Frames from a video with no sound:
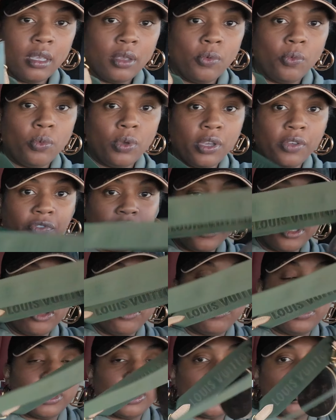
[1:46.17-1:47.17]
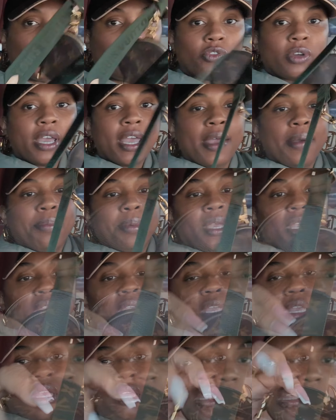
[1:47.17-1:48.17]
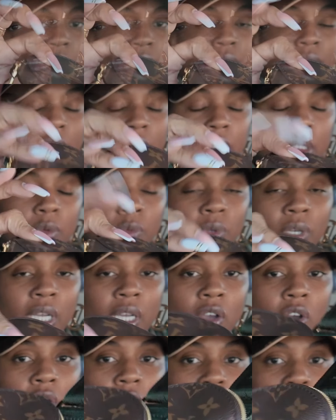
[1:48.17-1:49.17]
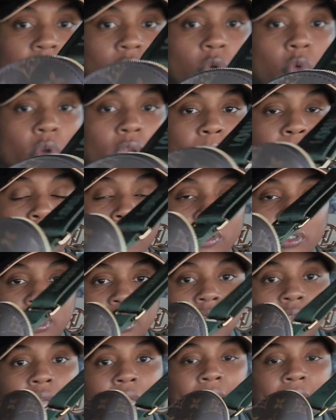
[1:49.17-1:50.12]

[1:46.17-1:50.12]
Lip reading: with the green strap and what they call it, the coin purse.